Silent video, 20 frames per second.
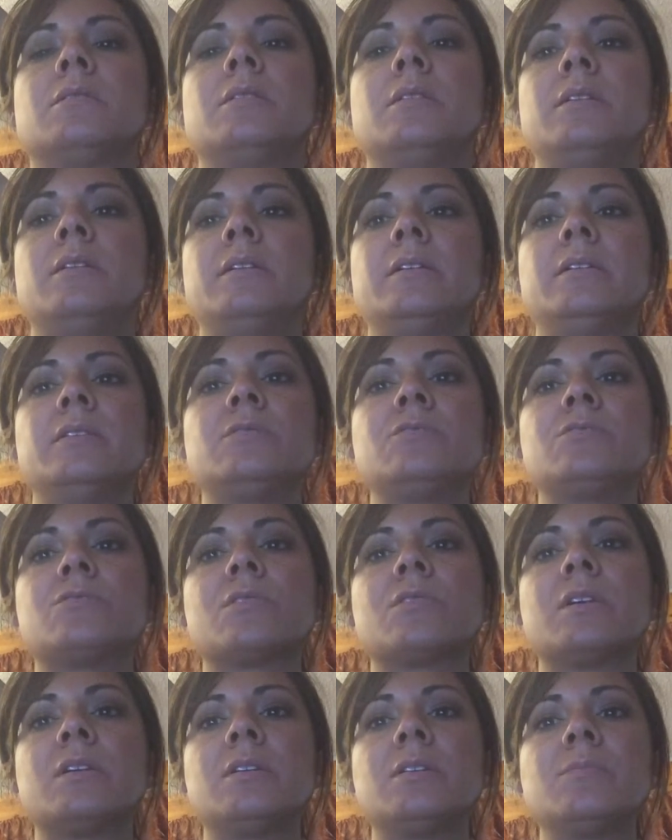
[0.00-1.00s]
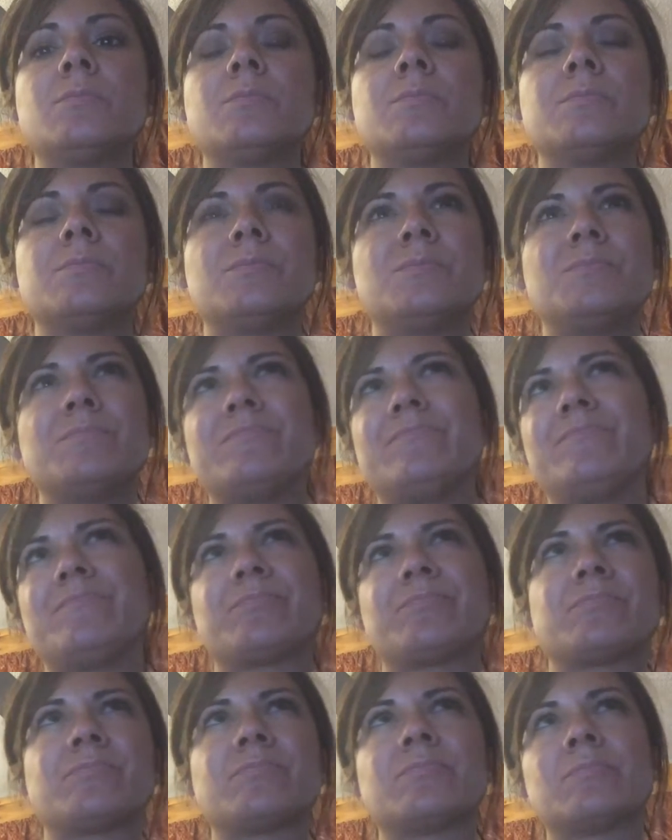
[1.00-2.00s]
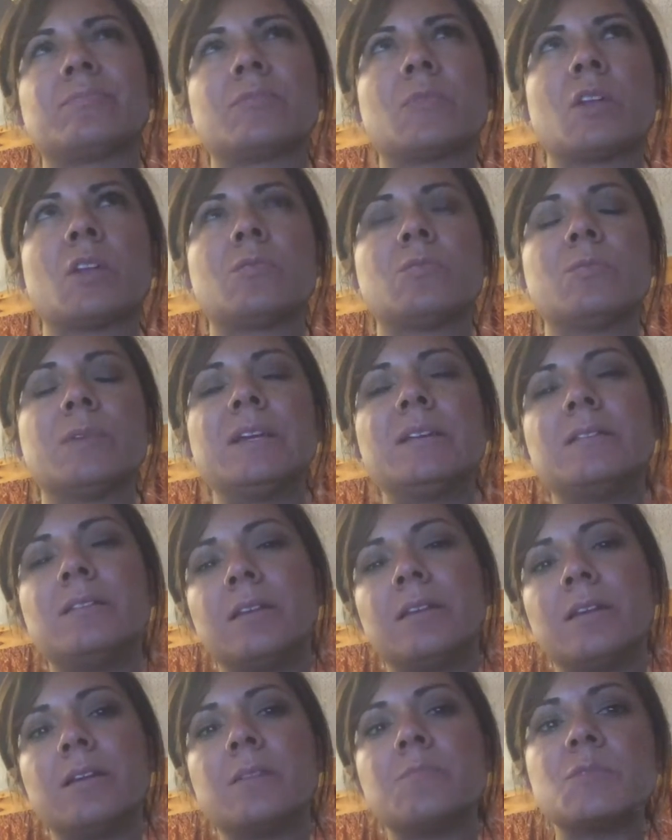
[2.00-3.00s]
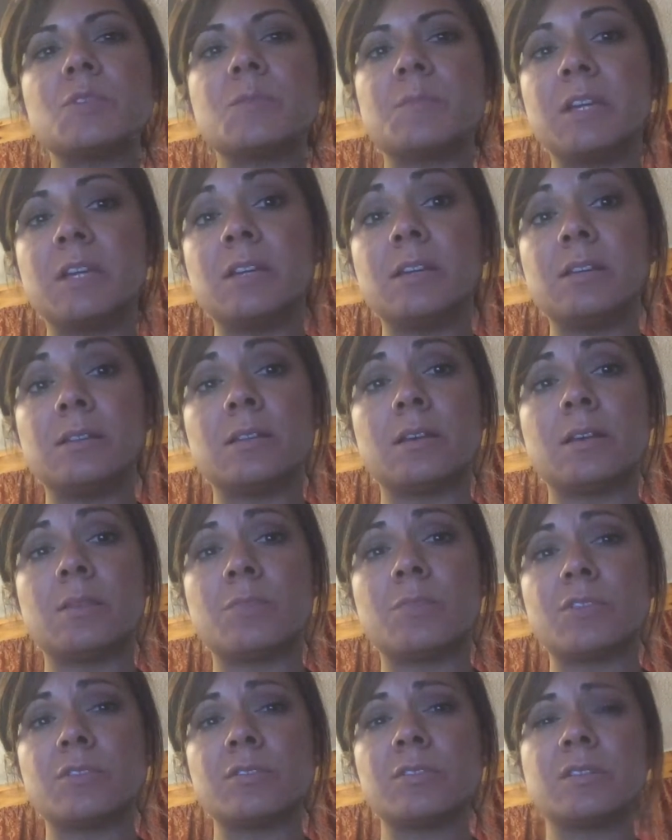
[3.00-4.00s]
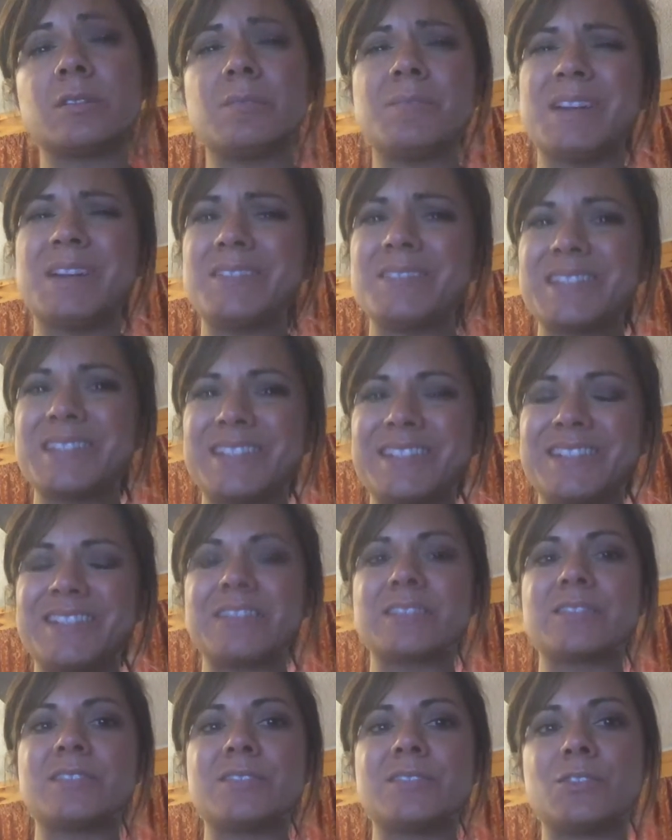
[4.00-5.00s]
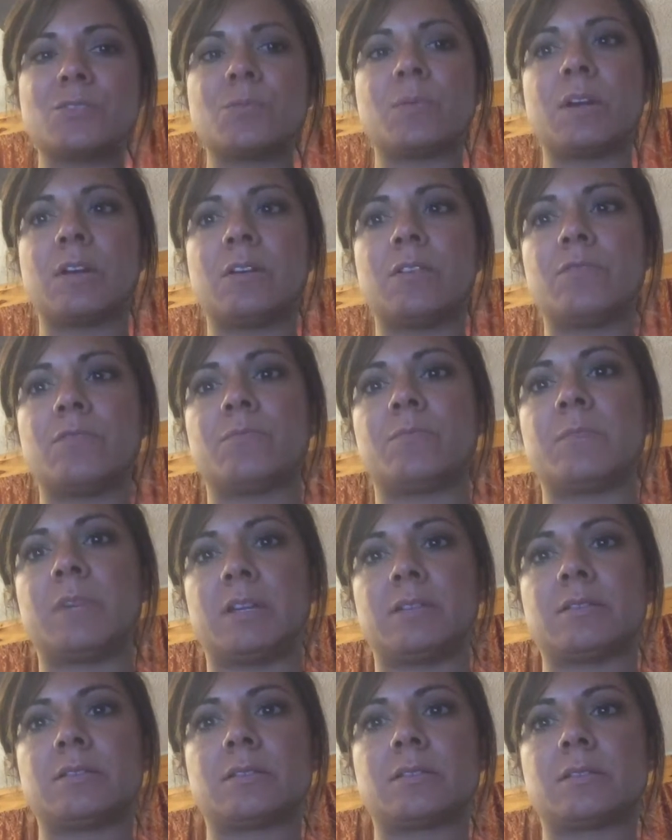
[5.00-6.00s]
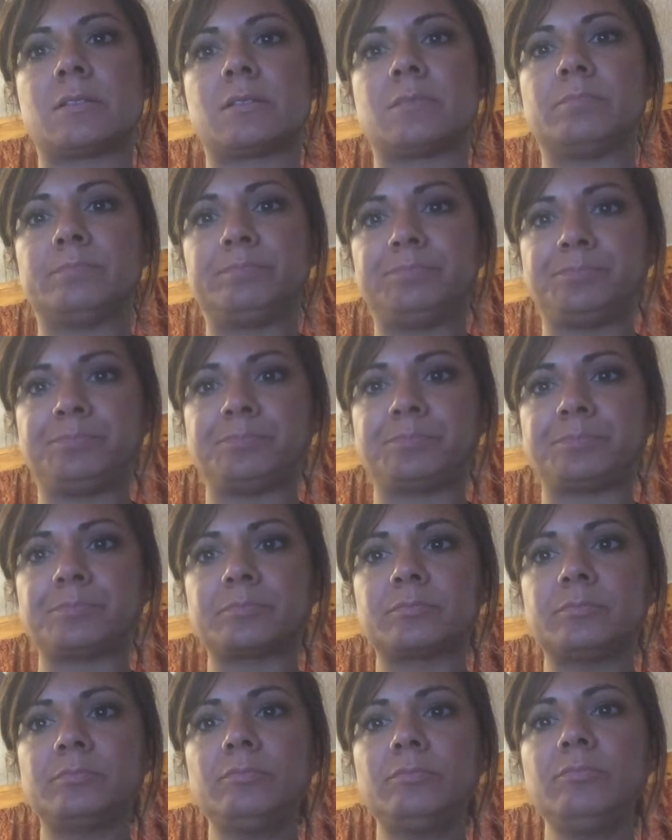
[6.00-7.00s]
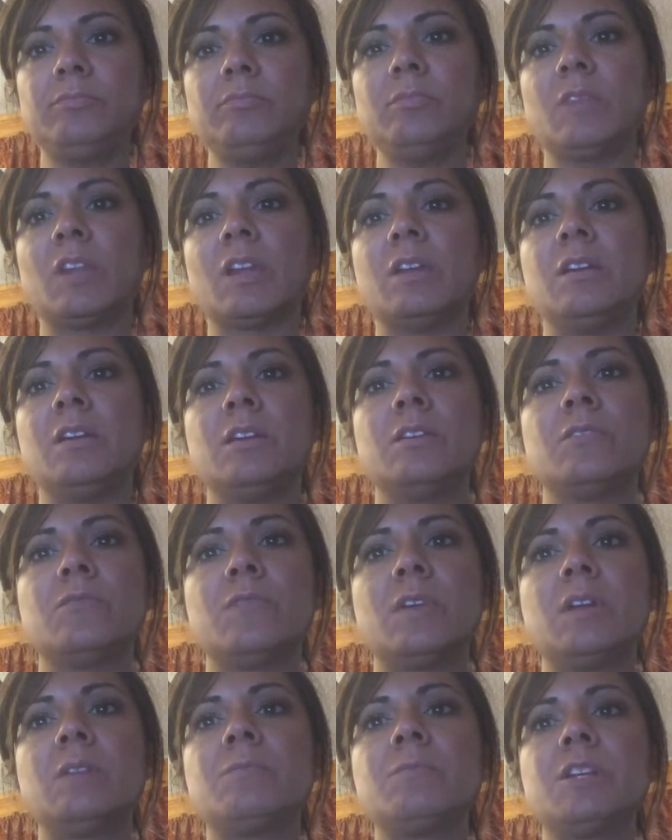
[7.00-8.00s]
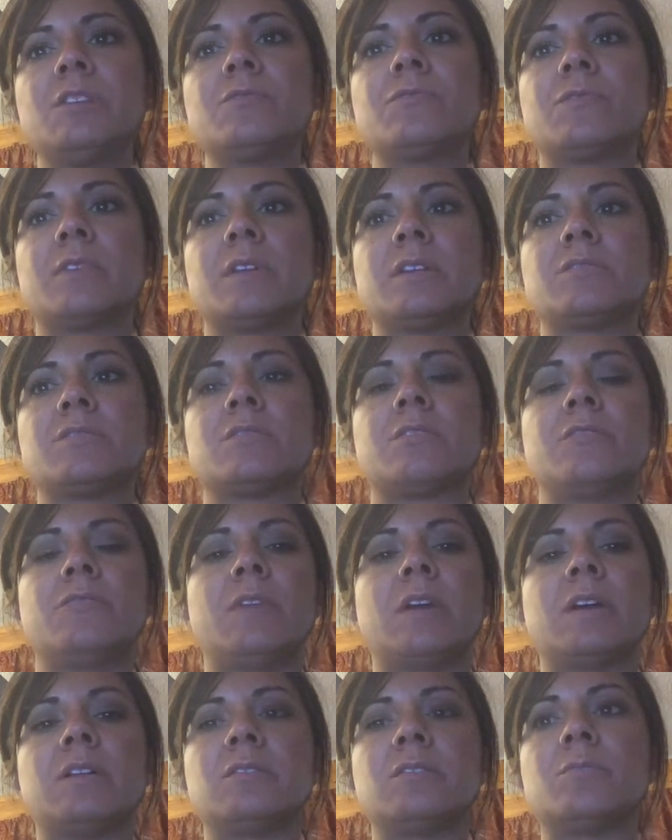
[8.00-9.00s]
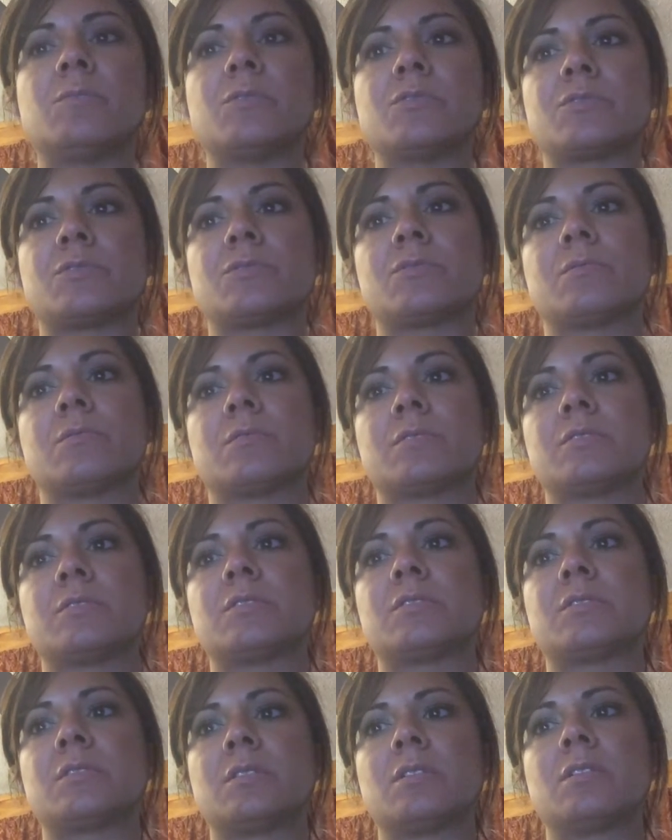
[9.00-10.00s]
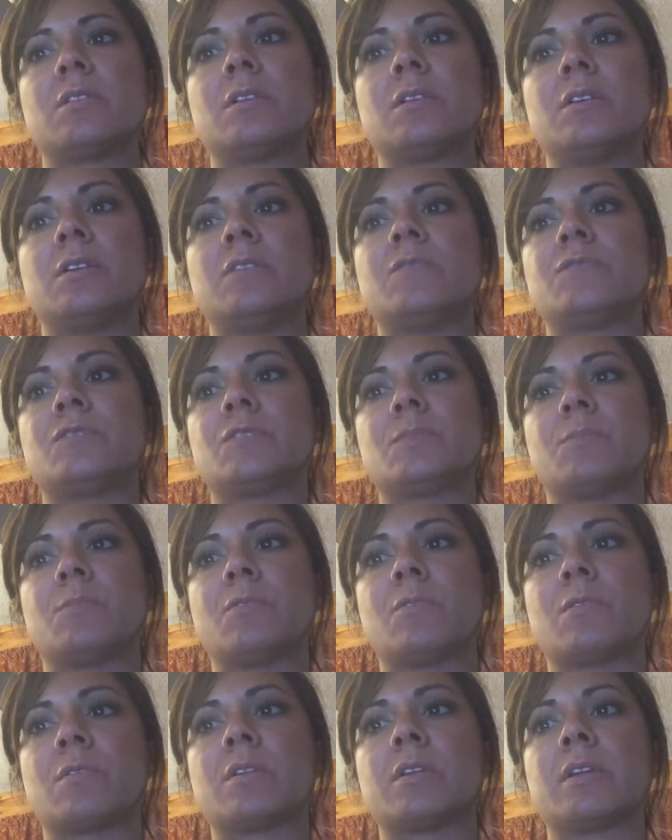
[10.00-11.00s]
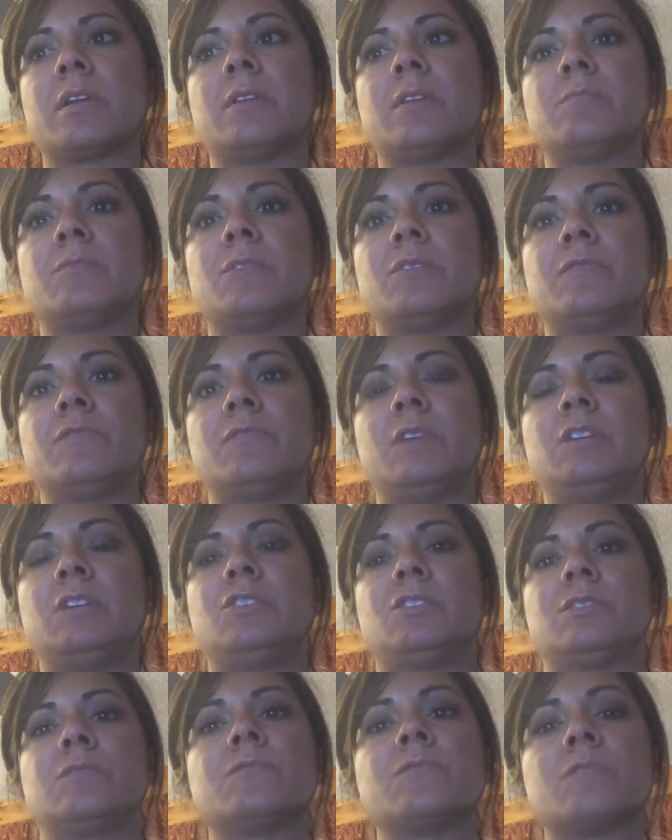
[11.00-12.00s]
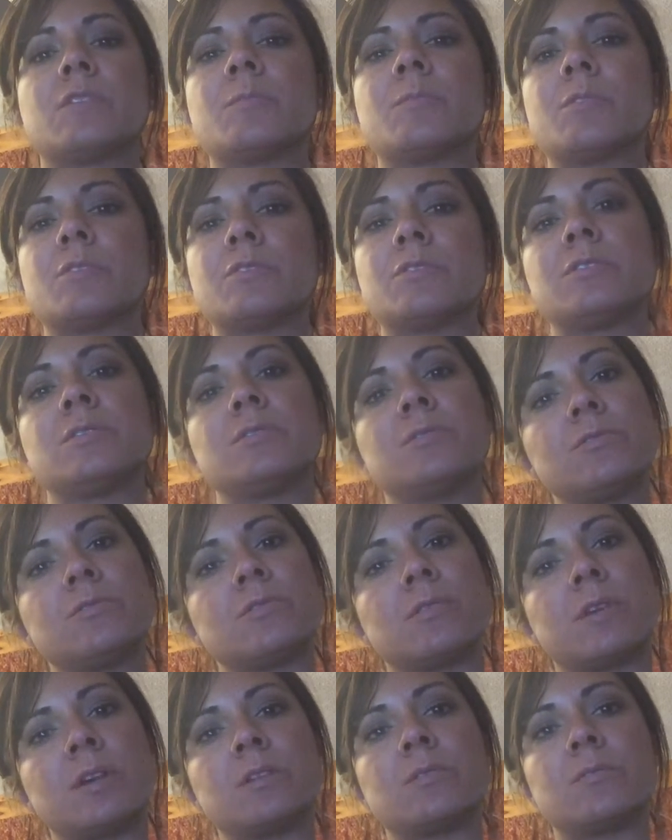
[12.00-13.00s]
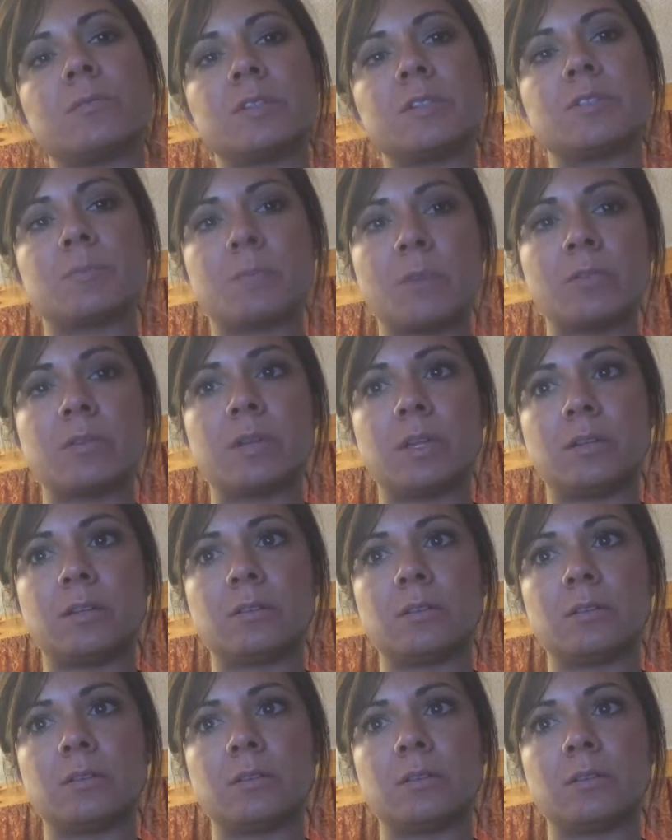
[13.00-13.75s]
And try to reattempt speaking to that person about 6 to 12 months. Family and friends are a valuable source of support and motivation for a person who's trying to quit smoking.